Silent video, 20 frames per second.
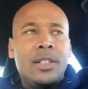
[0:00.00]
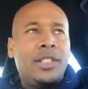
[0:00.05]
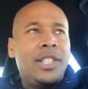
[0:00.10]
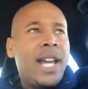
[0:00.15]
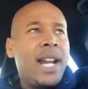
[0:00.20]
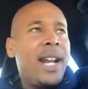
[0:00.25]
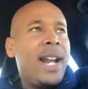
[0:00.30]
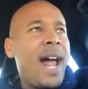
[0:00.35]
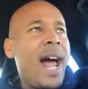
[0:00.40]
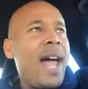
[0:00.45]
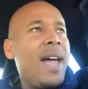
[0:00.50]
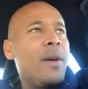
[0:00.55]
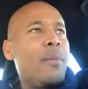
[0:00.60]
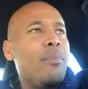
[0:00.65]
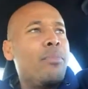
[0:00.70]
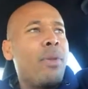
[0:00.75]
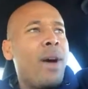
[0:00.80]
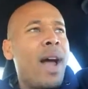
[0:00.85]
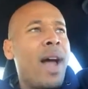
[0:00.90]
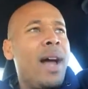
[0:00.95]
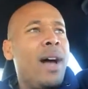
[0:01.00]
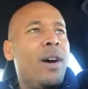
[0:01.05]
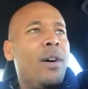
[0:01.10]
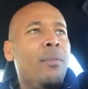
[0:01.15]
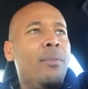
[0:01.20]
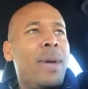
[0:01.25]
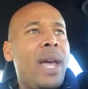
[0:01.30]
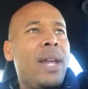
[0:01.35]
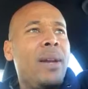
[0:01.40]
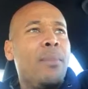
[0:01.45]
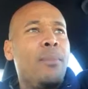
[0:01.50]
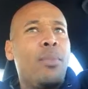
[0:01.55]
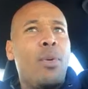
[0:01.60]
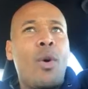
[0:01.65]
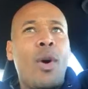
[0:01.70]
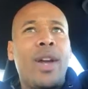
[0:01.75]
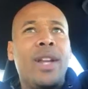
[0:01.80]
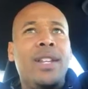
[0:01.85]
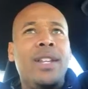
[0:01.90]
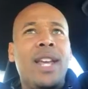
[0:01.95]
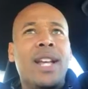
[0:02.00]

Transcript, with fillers: Jedidiah Brown made a point